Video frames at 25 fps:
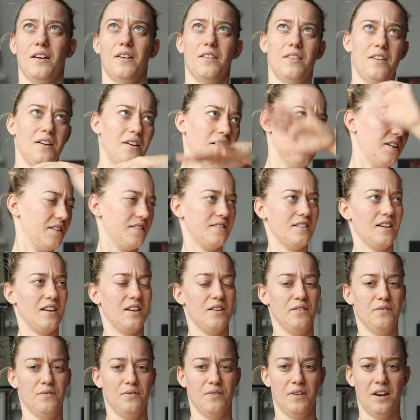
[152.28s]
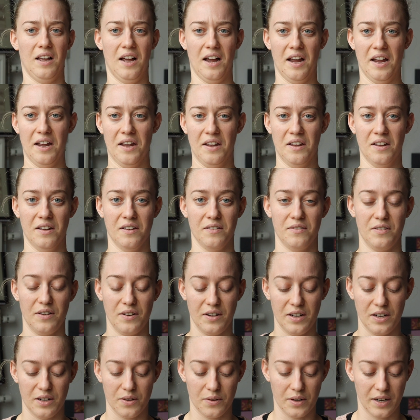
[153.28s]
There is a fly,
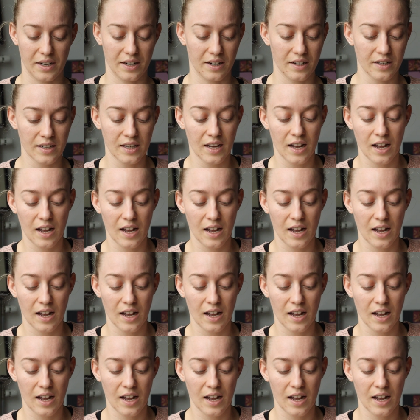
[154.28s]
very annoying.